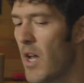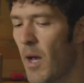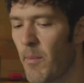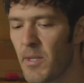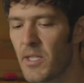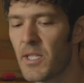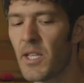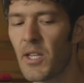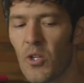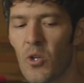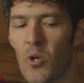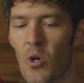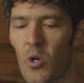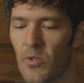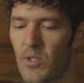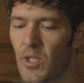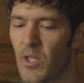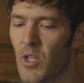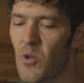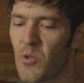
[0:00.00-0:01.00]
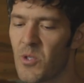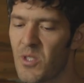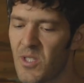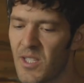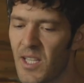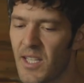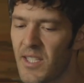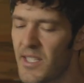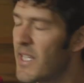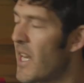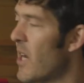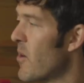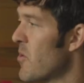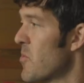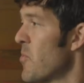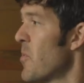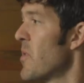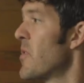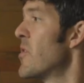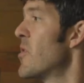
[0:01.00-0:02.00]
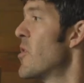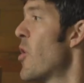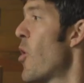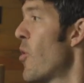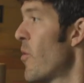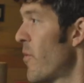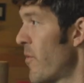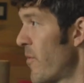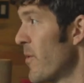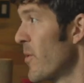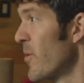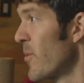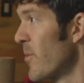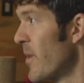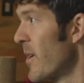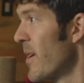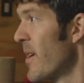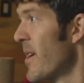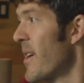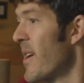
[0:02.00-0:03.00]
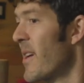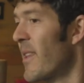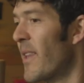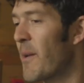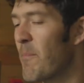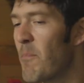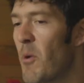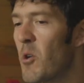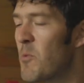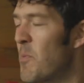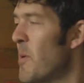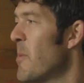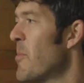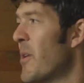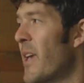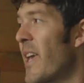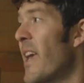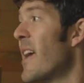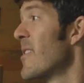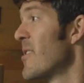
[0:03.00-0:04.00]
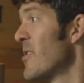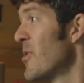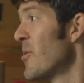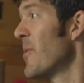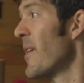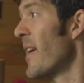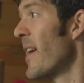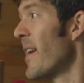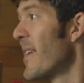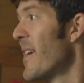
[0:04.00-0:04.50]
I'm going to set a goal to go 16 hours with no food. Like most people can't do that.